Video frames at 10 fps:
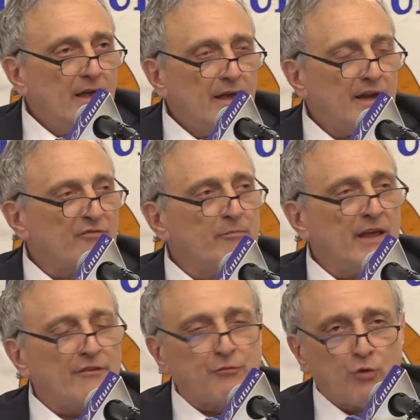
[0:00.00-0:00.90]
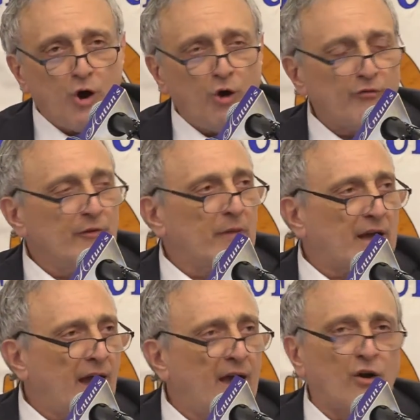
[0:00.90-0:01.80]
And if Rove and
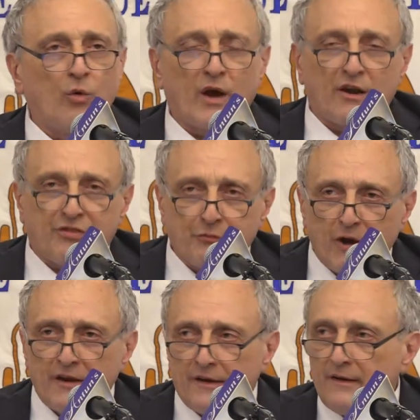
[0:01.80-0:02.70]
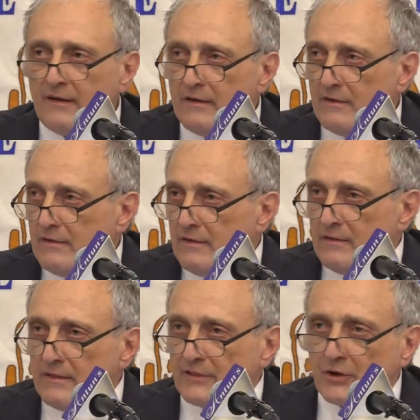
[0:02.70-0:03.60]
McConnell want to threaten
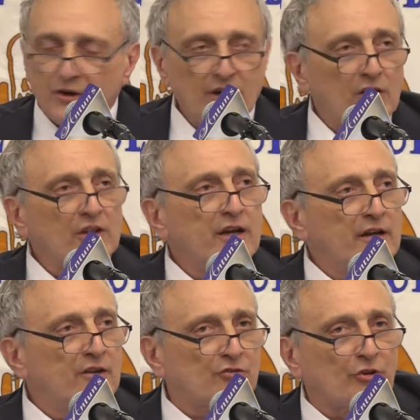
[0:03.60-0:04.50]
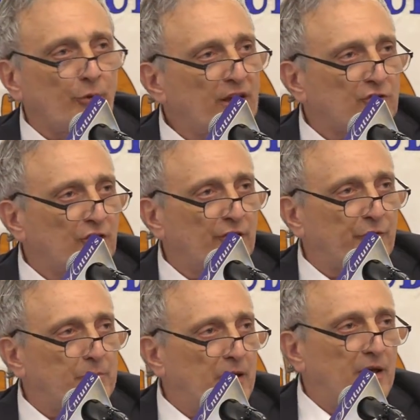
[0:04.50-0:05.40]
that they're going to lead an insurrection if
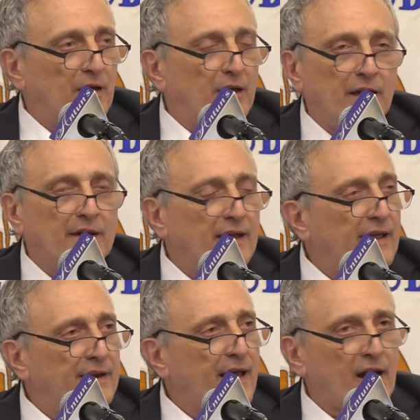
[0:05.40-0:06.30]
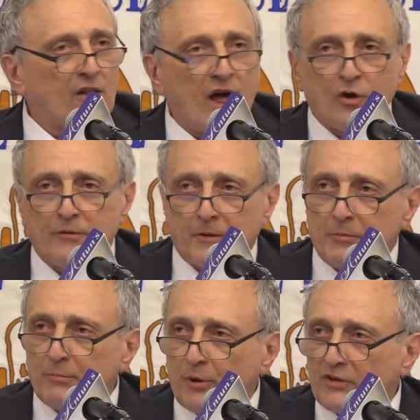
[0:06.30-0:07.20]
and not allow him to
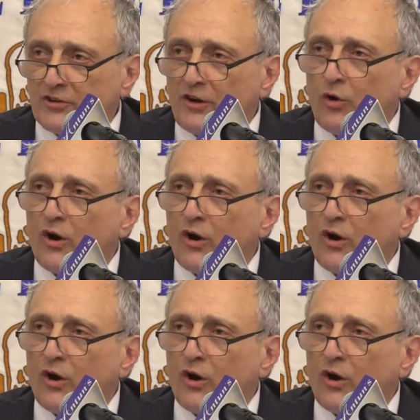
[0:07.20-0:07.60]
be president